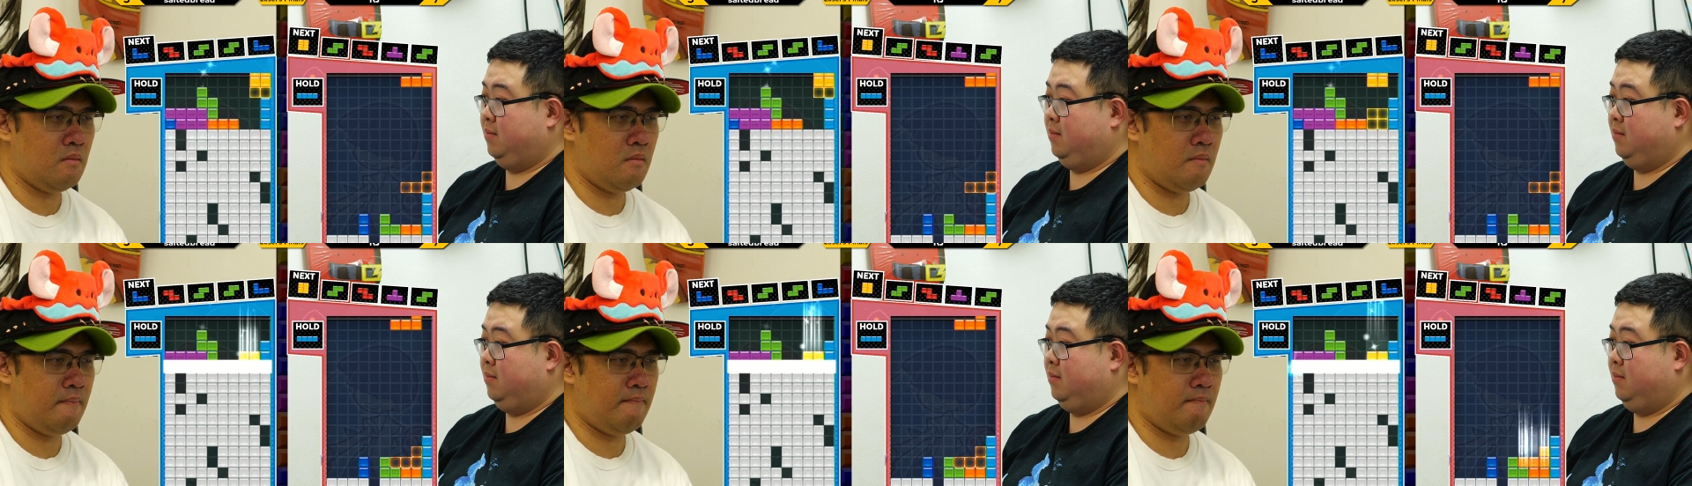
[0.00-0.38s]

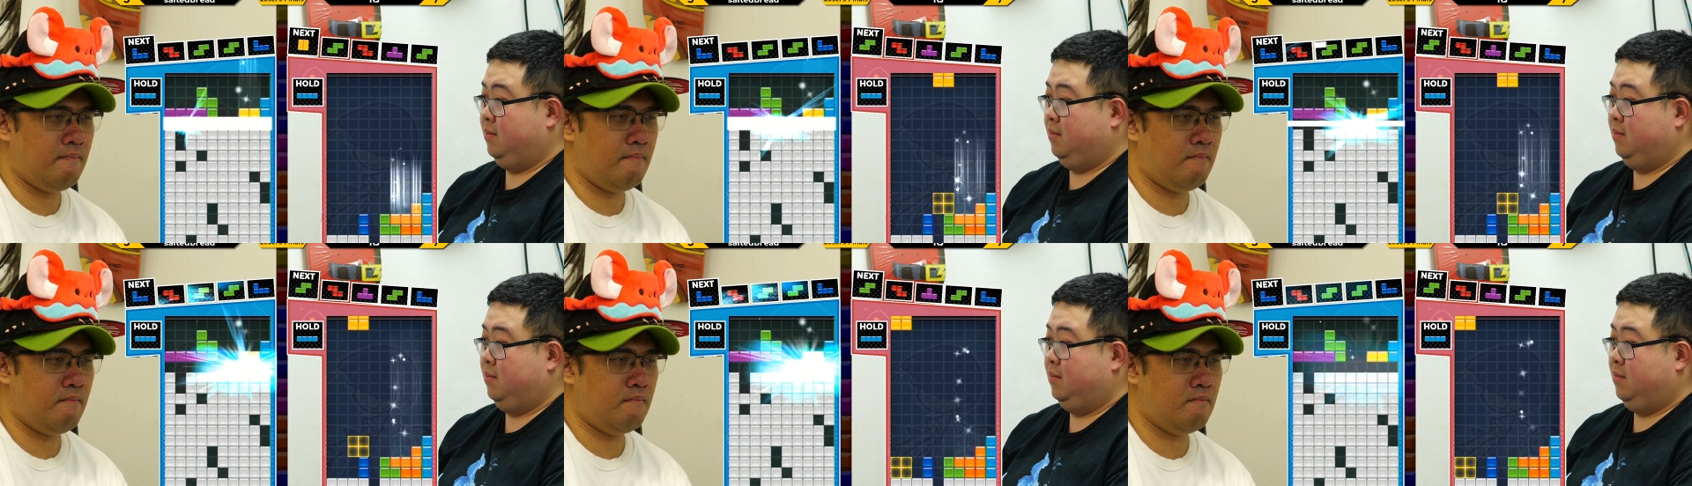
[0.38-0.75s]

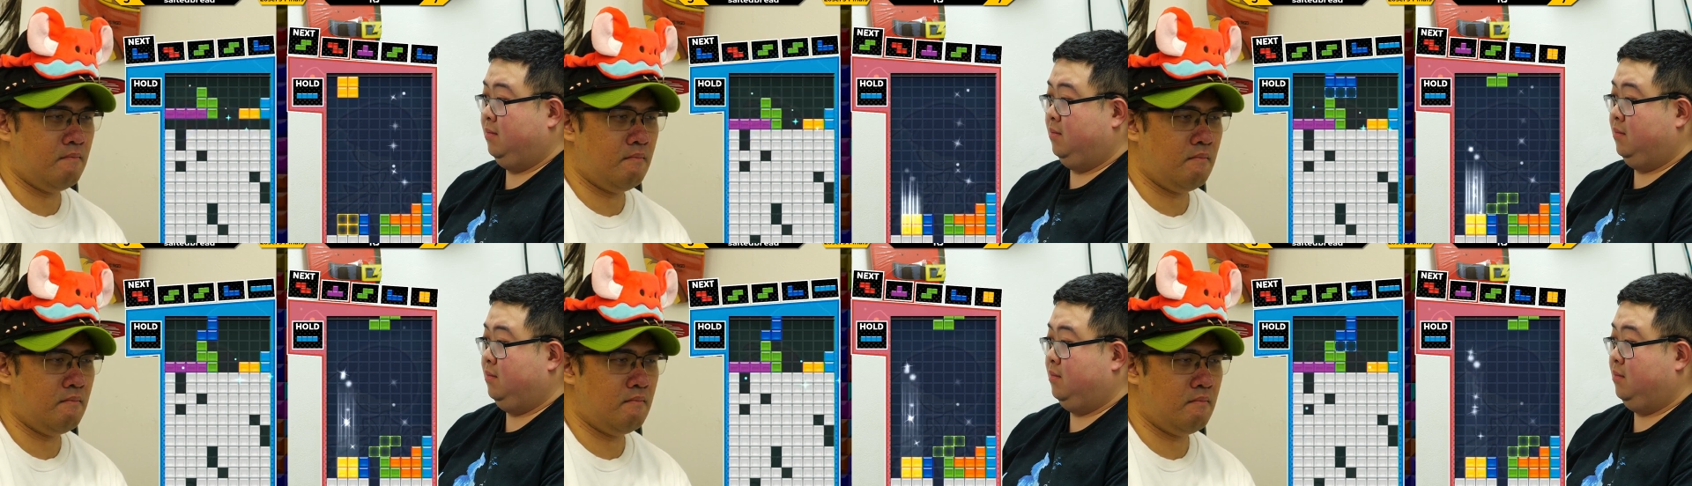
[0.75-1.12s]

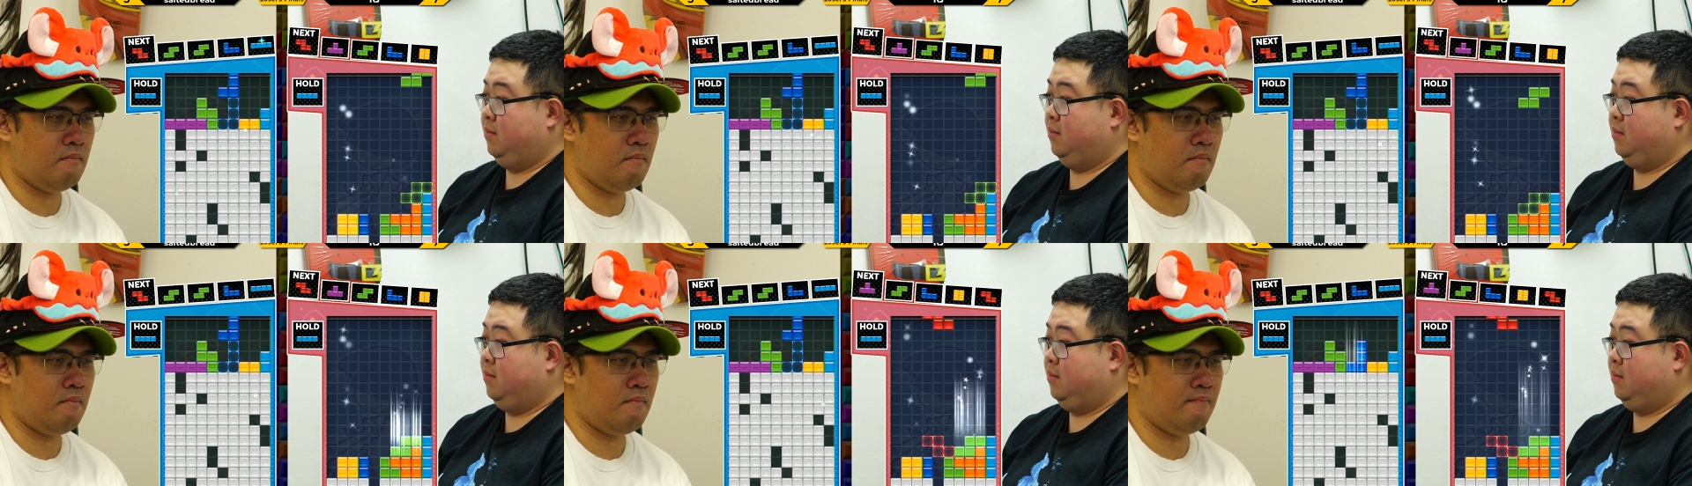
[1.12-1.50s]

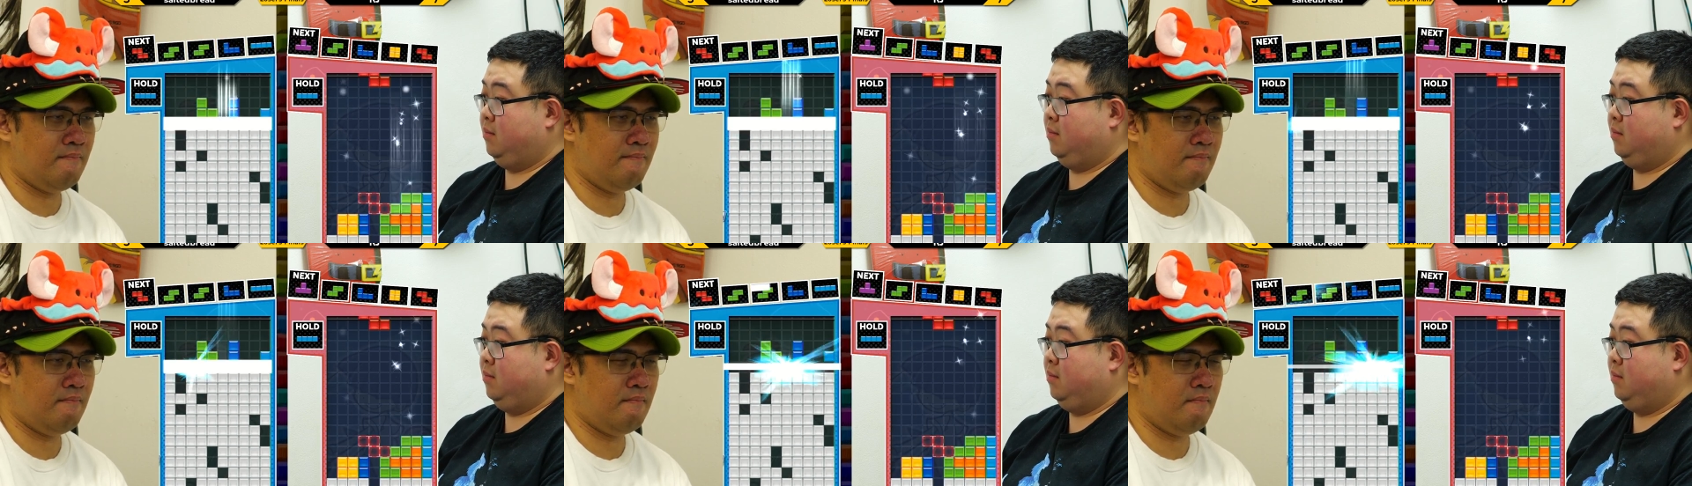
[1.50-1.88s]

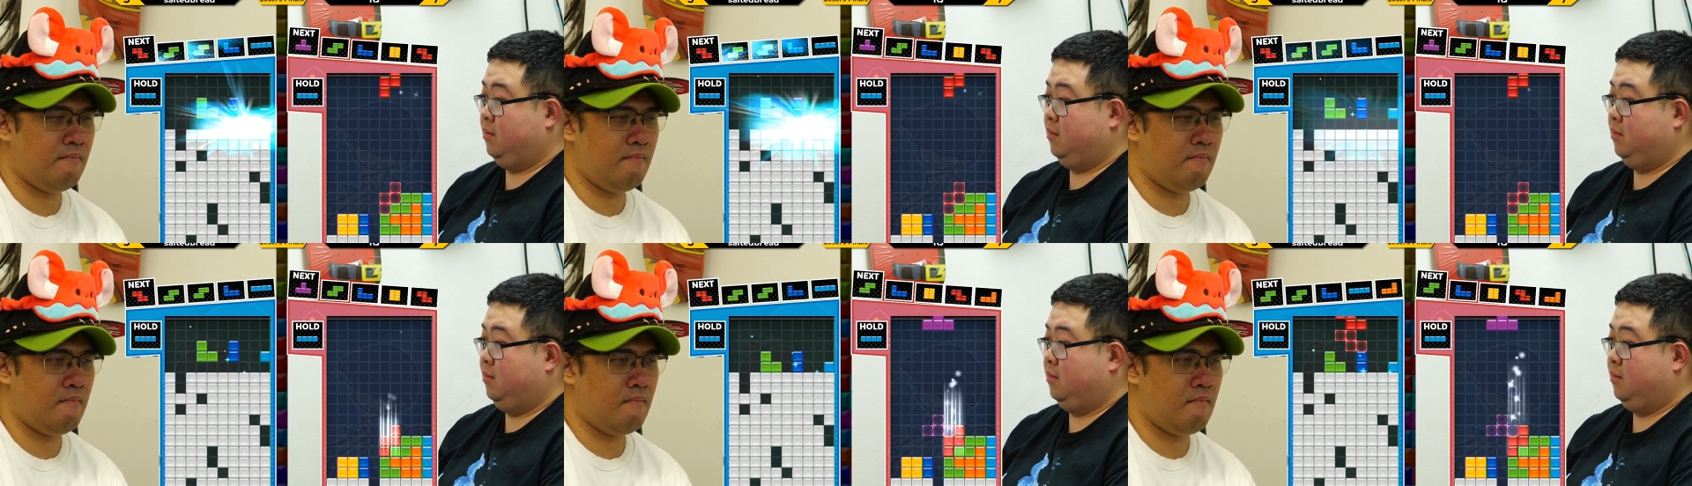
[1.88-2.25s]

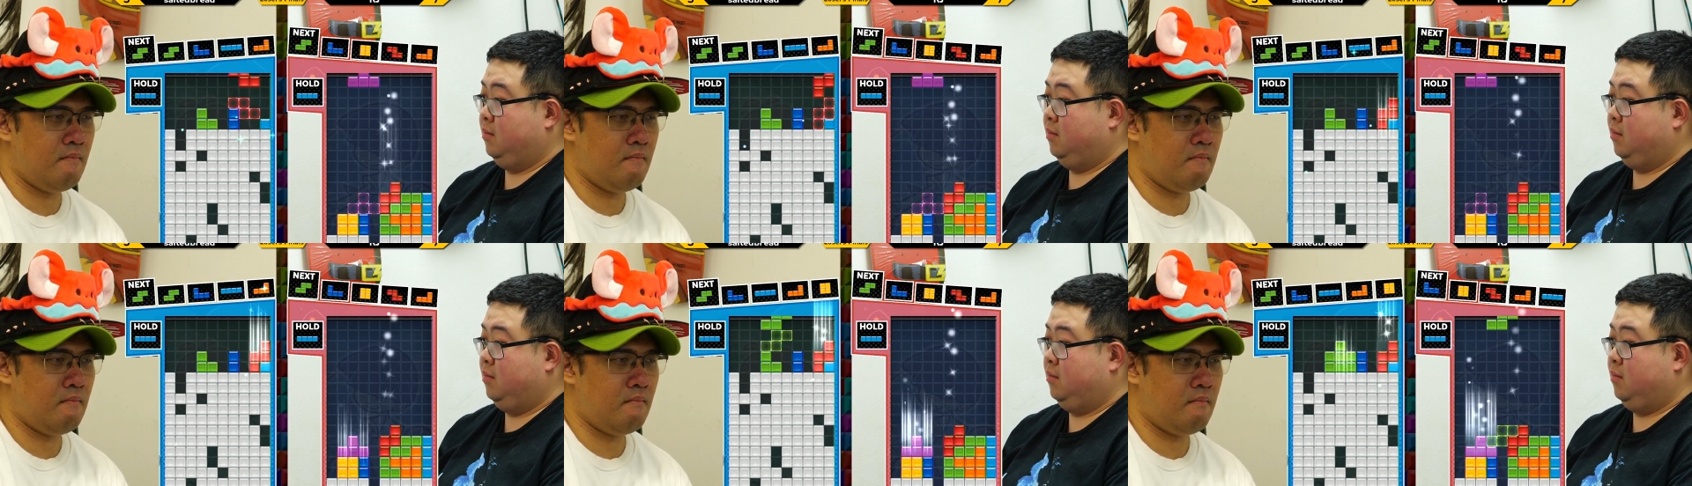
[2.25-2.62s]

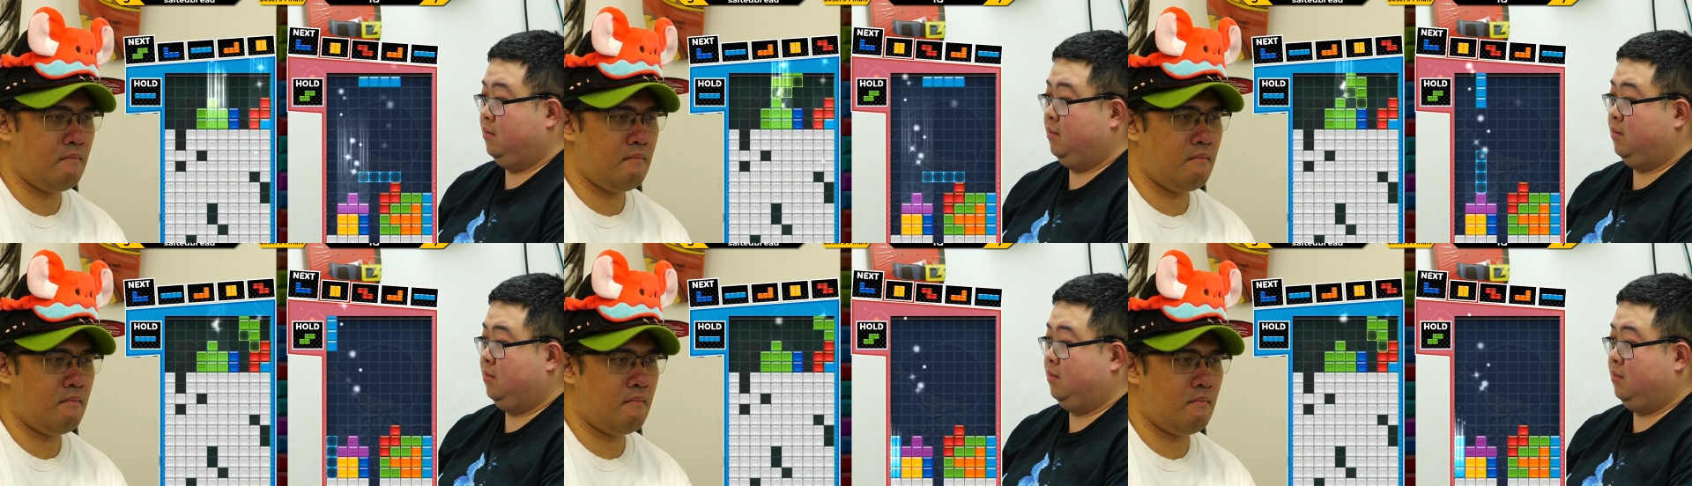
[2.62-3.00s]

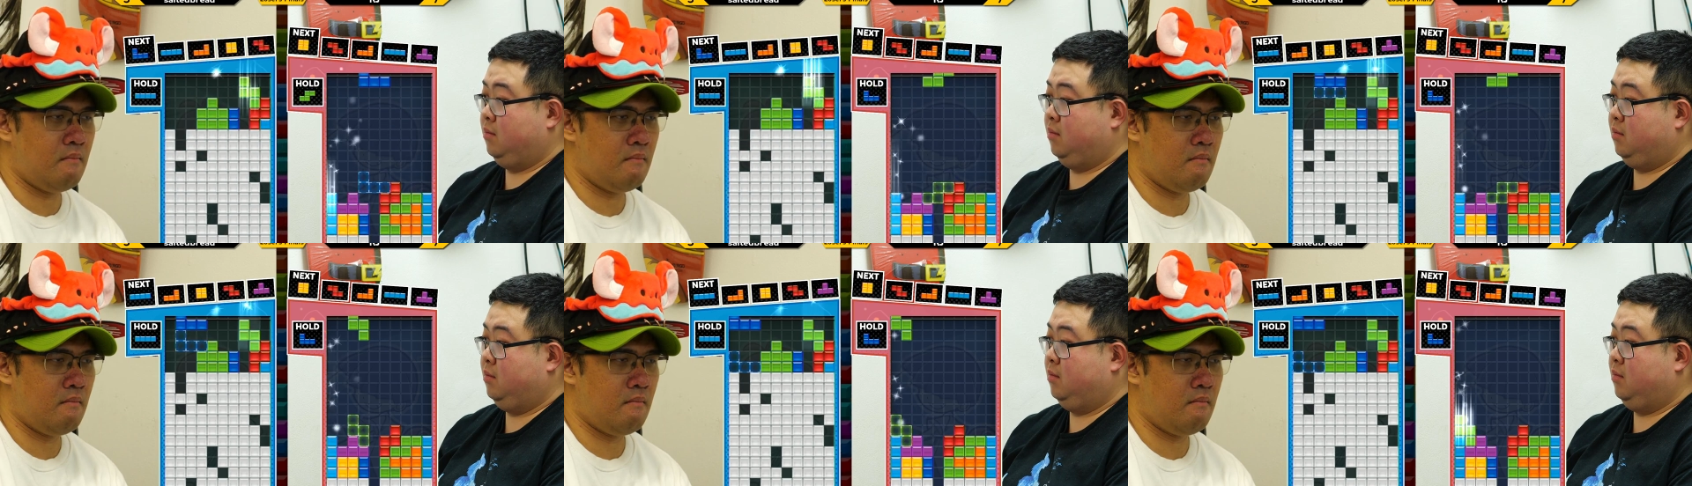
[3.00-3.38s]

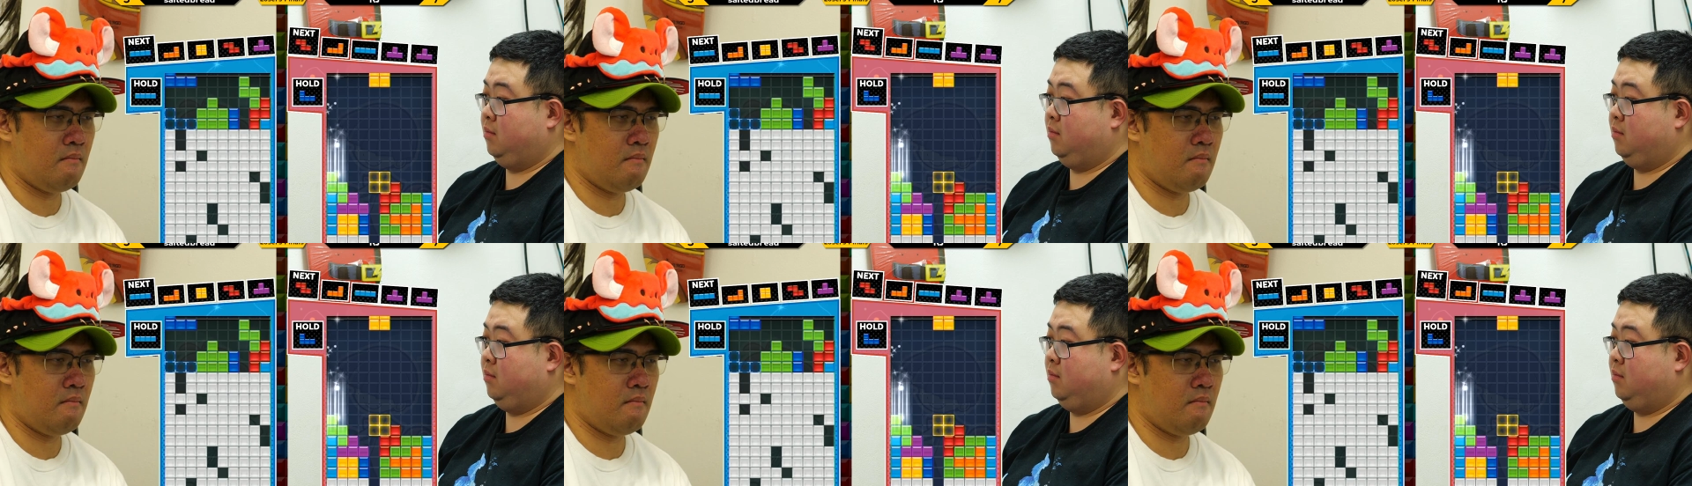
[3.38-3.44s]
Nobody speaks.